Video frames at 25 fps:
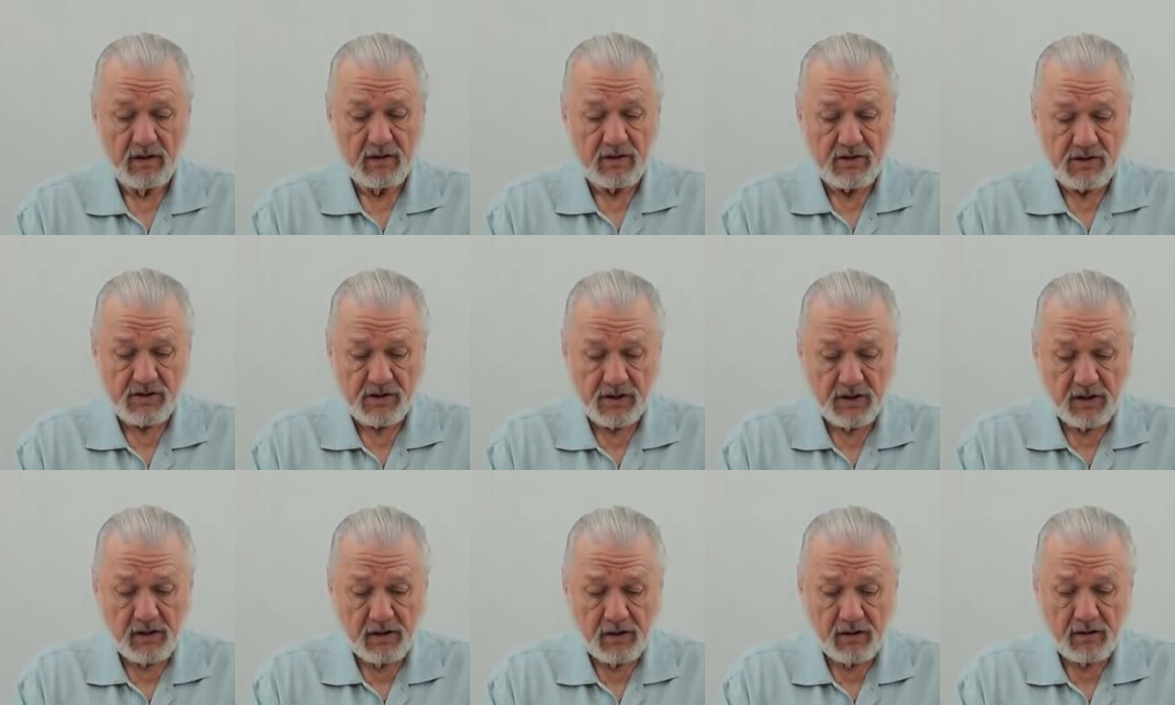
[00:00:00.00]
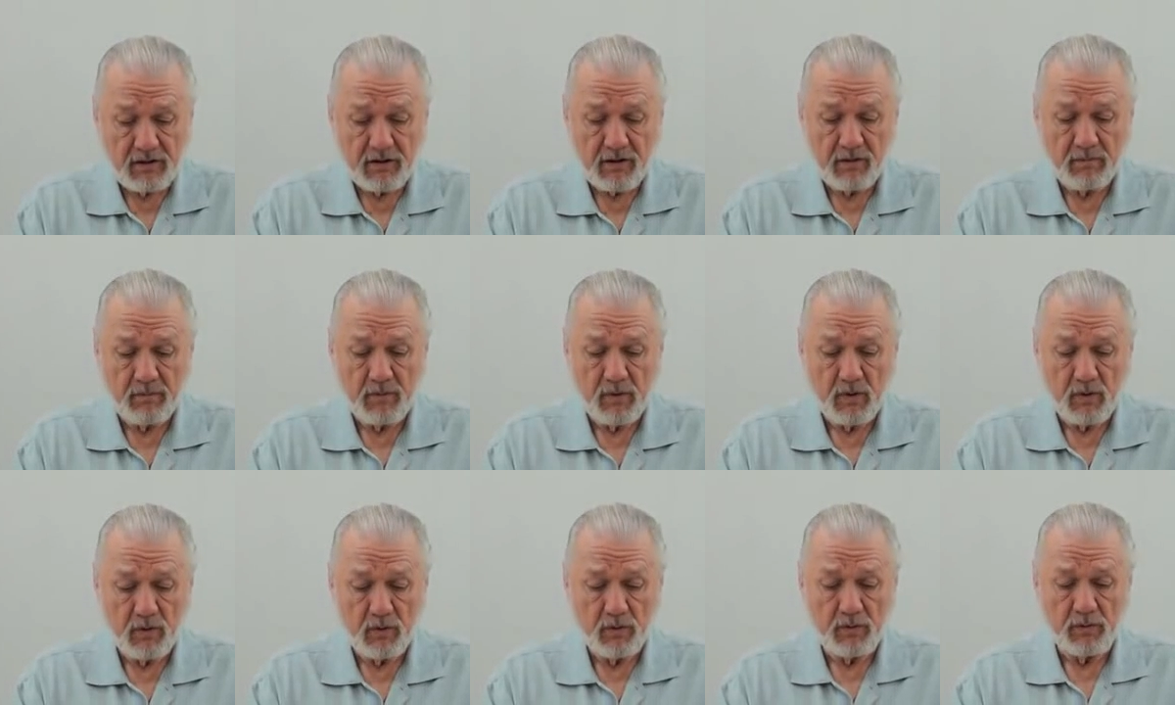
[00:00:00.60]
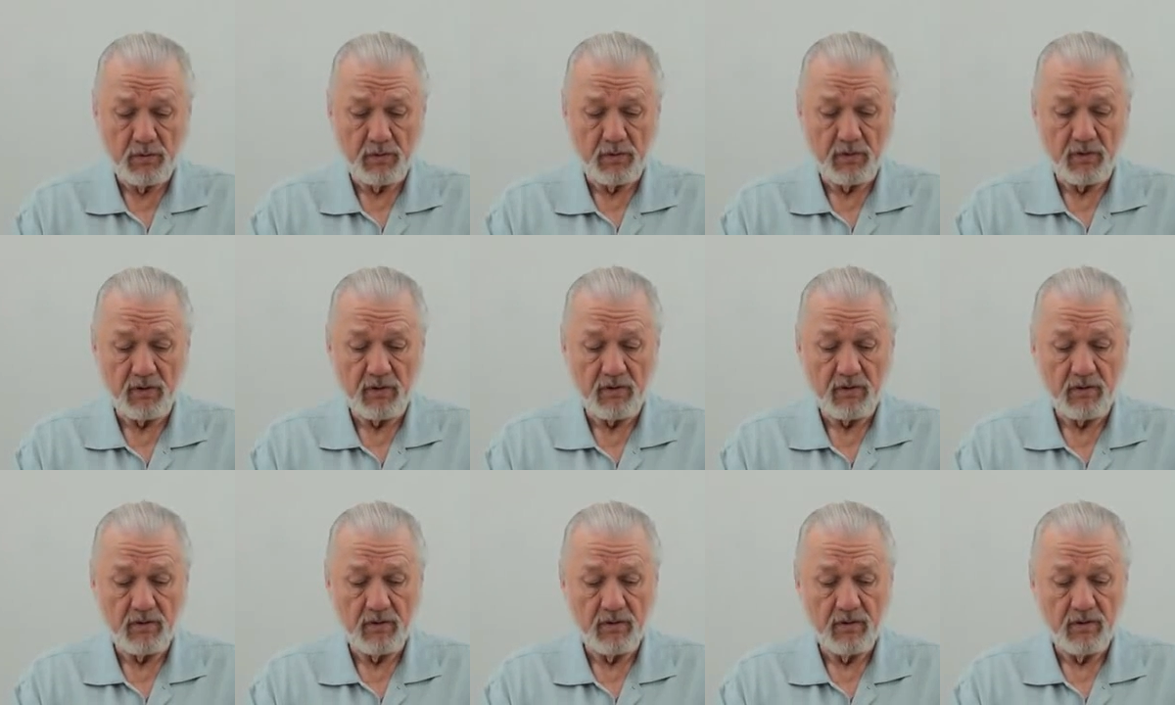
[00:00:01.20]
still communed
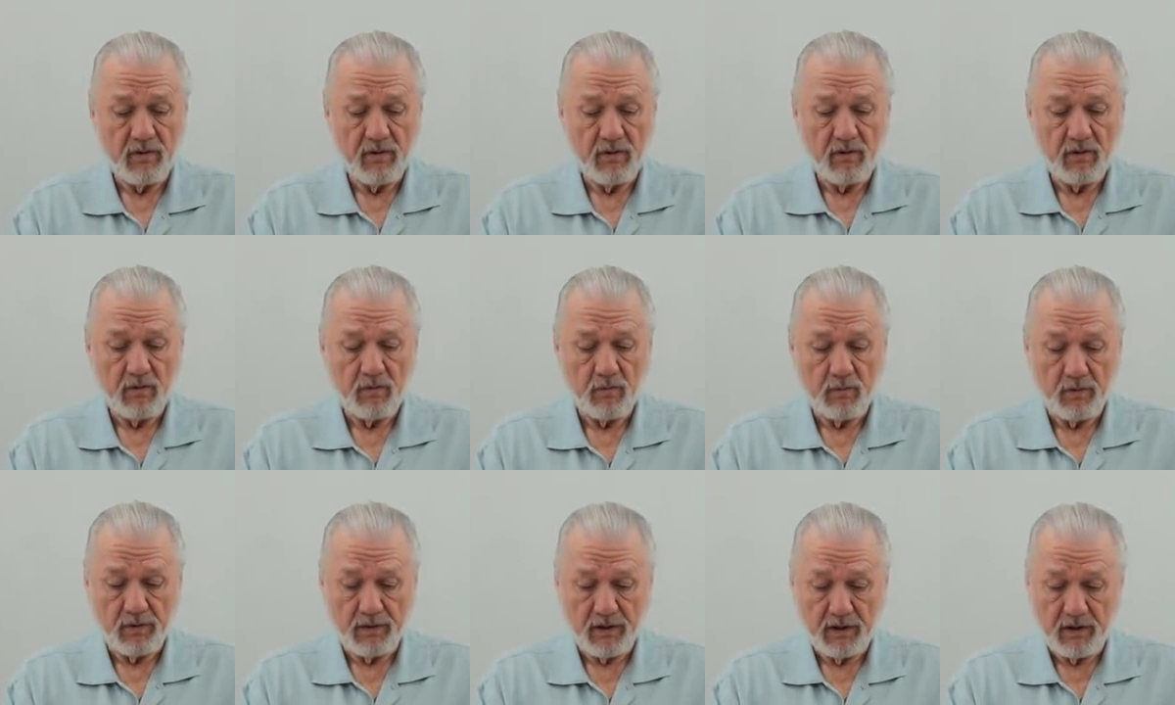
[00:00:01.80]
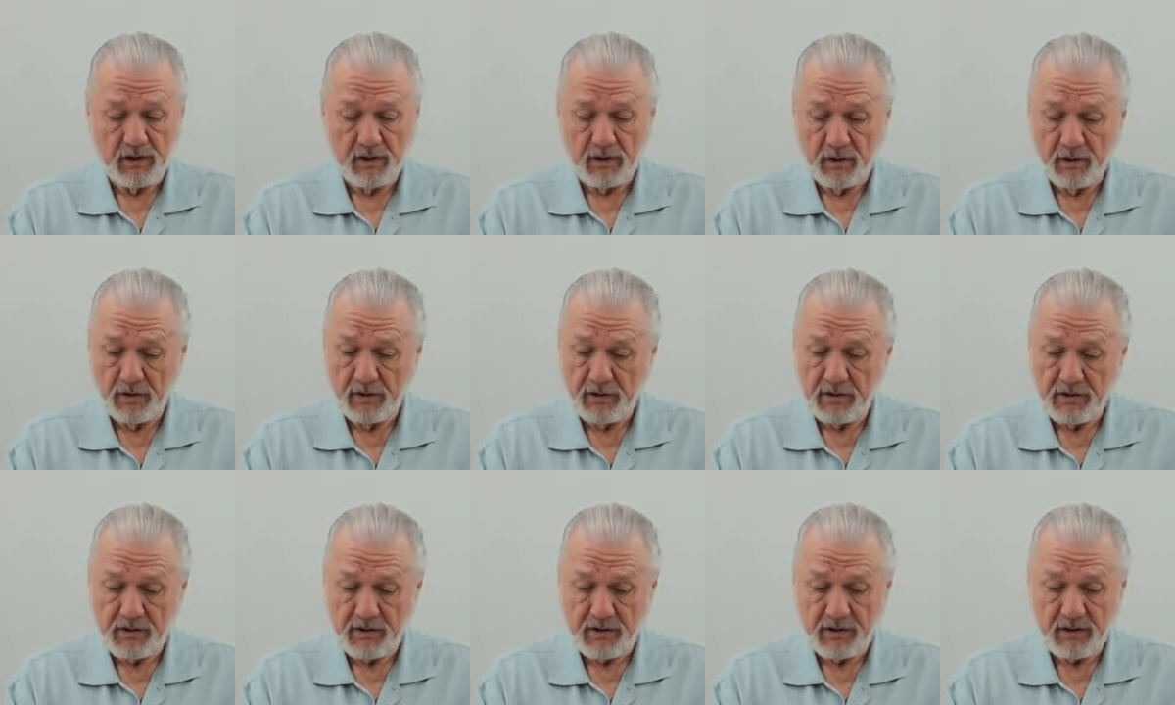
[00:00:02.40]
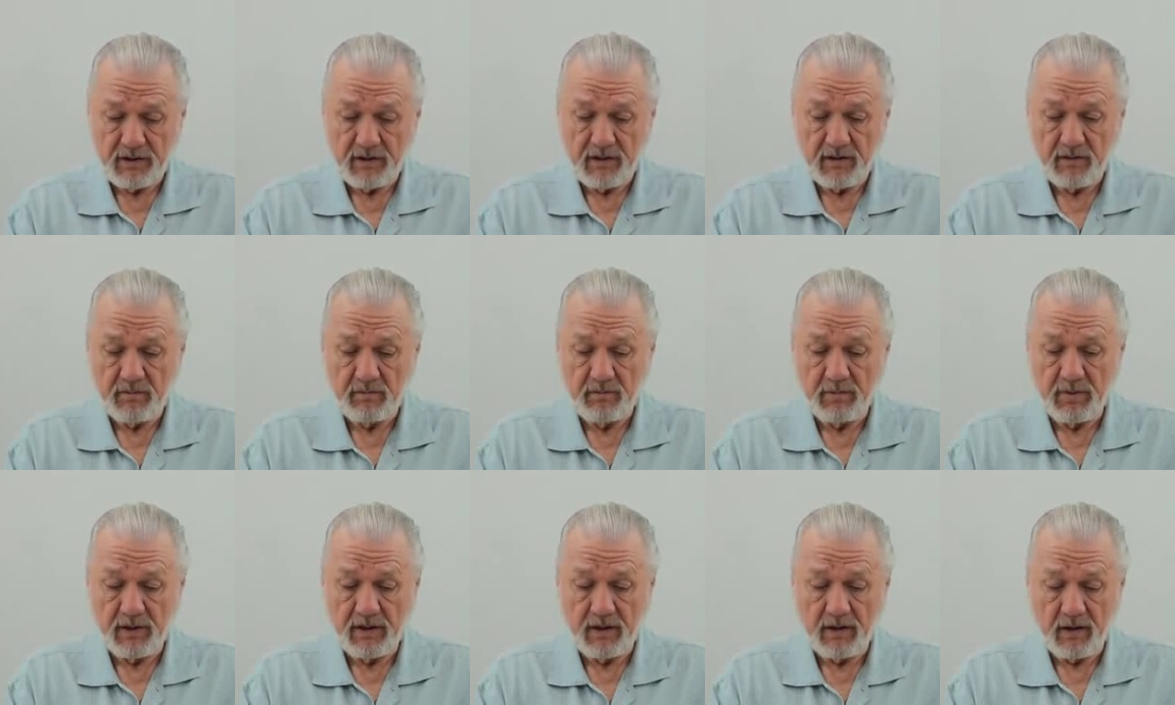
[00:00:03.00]
with eternity
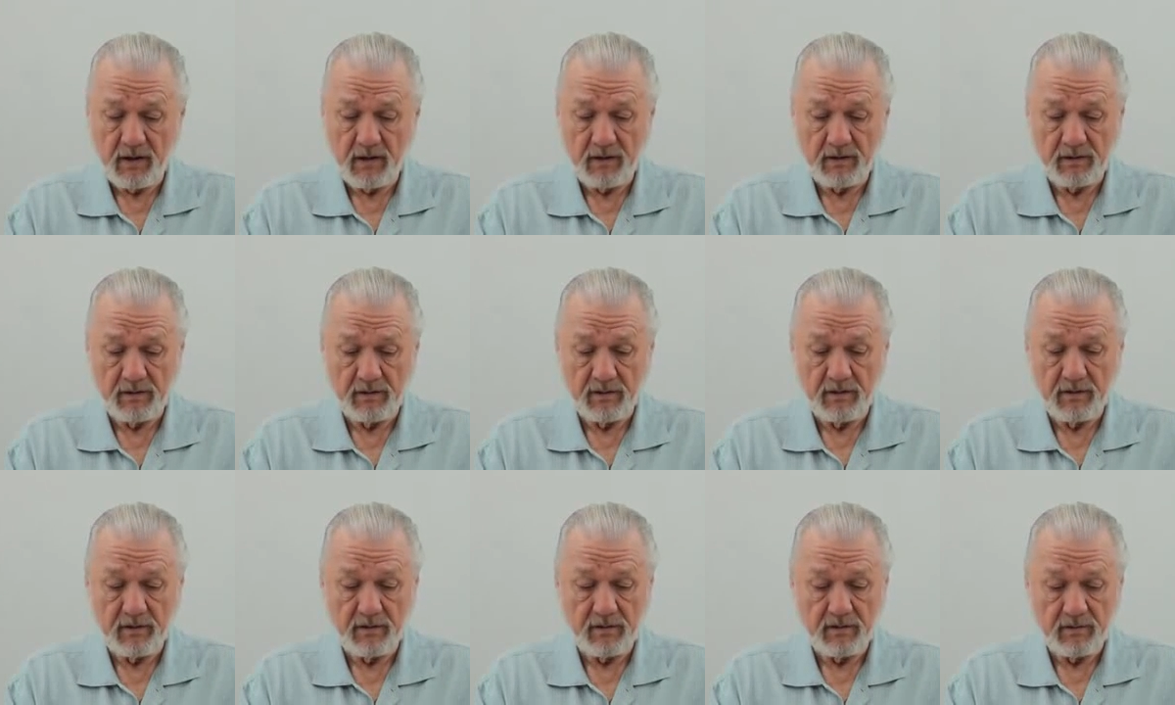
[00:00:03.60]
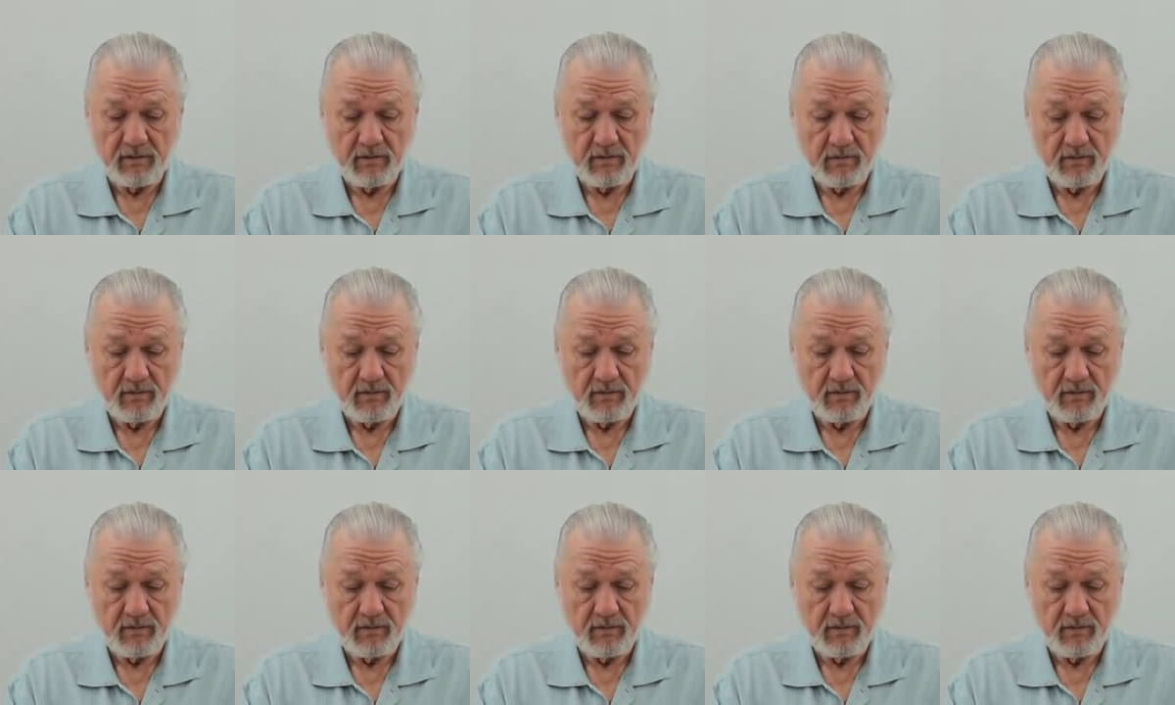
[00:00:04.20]
beyond.